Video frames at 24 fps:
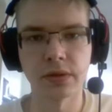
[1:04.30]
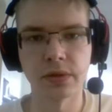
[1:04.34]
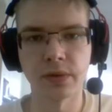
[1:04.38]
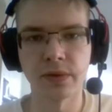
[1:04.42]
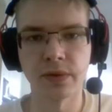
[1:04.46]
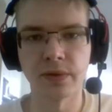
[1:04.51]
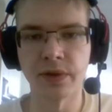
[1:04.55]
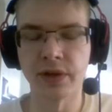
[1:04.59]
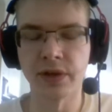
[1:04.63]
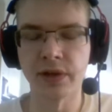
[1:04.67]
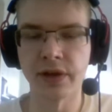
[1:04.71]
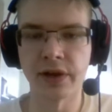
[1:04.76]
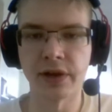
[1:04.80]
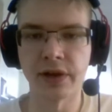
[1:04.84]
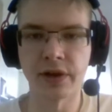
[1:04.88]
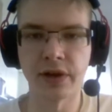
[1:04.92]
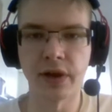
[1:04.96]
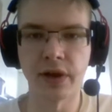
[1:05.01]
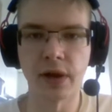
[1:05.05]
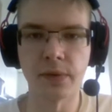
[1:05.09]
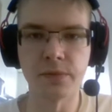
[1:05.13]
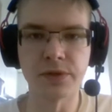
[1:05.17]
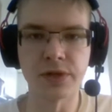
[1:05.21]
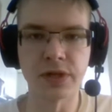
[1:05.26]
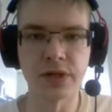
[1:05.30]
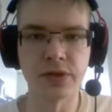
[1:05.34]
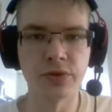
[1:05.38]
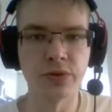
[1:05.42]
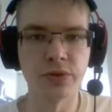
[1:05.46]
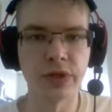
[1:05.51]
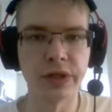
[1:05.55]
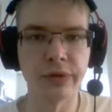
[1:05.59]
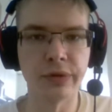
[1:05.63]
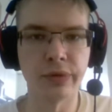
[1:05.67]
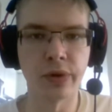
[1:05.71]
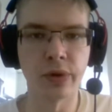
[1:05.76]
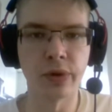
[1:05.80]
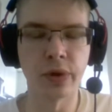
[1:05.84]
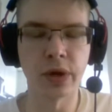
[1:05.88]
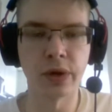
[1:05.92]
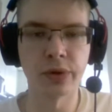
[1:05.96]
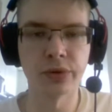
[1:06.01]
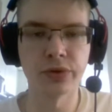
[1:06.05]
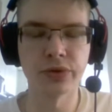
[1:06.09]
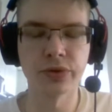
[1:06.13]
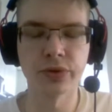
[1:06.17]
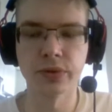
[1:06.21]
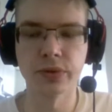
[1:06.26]
when there comes a new hero
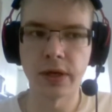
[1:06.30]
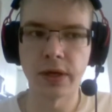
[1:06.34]
out.